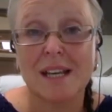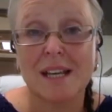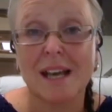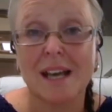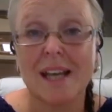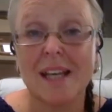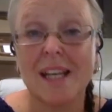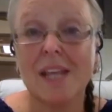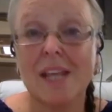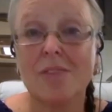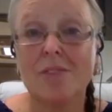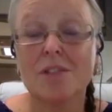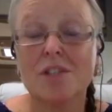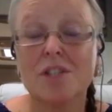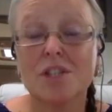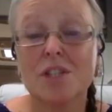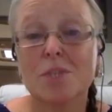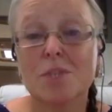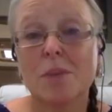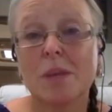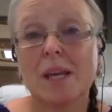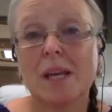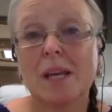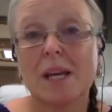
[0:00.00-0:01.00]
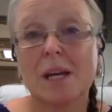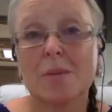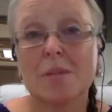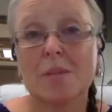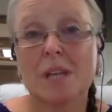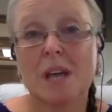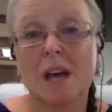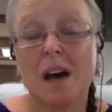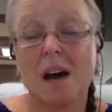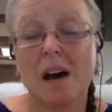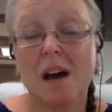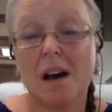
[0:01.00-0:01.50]
and even just being able to
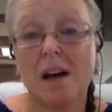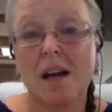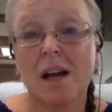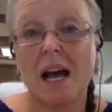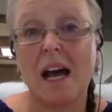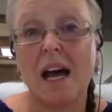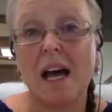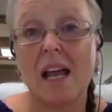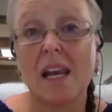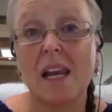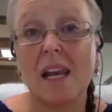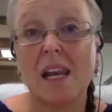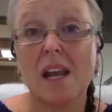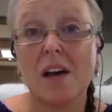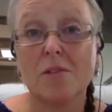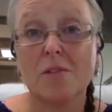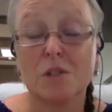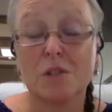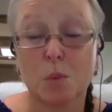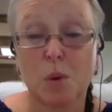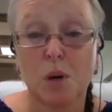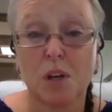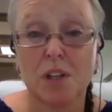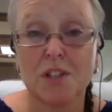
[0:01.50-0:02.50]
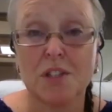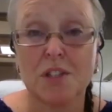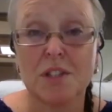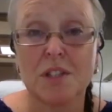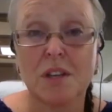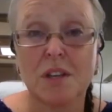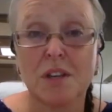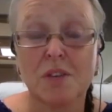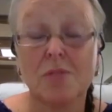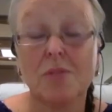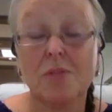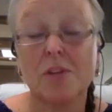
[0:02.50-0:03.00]
hug our loved ones
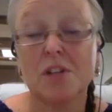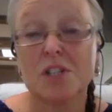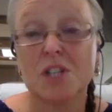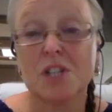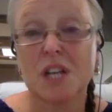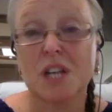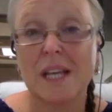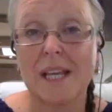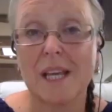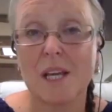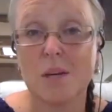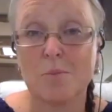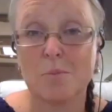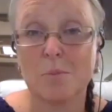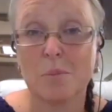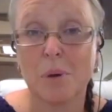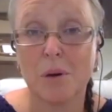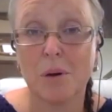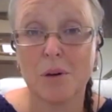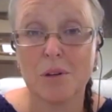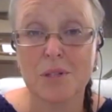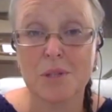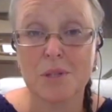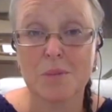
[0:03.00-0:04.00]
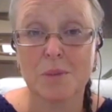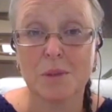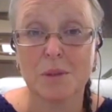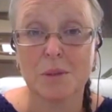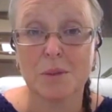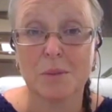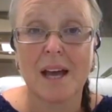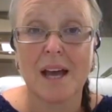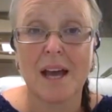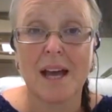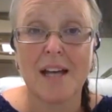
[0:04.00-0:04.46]
virtually impossible.